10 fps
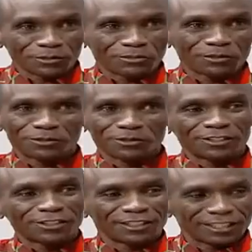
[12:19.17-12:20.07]
of people.
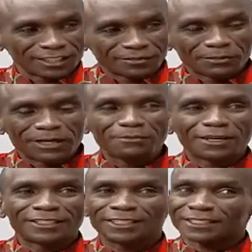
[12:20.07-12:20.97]
In the
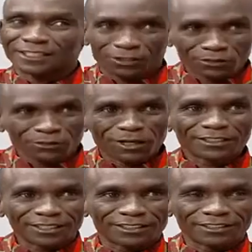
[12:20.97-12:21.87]
pipeline, there's a lot of
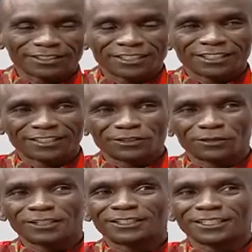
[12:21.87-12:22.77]
athletes.
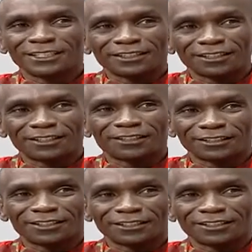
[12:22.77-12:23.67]
The only thing is
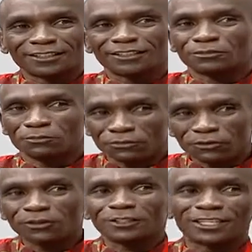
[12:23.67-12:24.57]
it's to
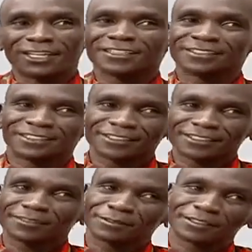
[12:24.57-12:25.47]
follow the right
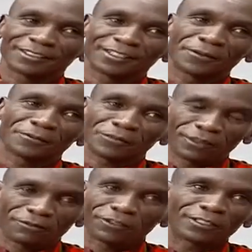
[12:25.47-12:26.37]
systems
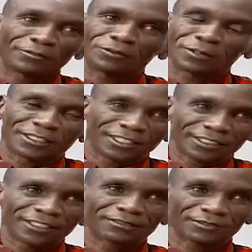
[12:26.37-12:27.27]
for them to be
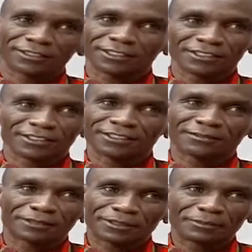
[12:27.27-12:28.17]
successful.
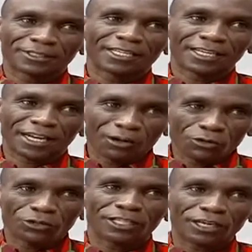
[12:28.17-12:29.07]
But there are a
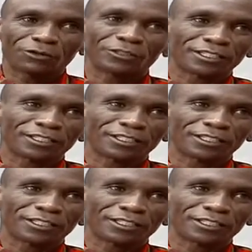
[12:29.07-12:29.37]
lot.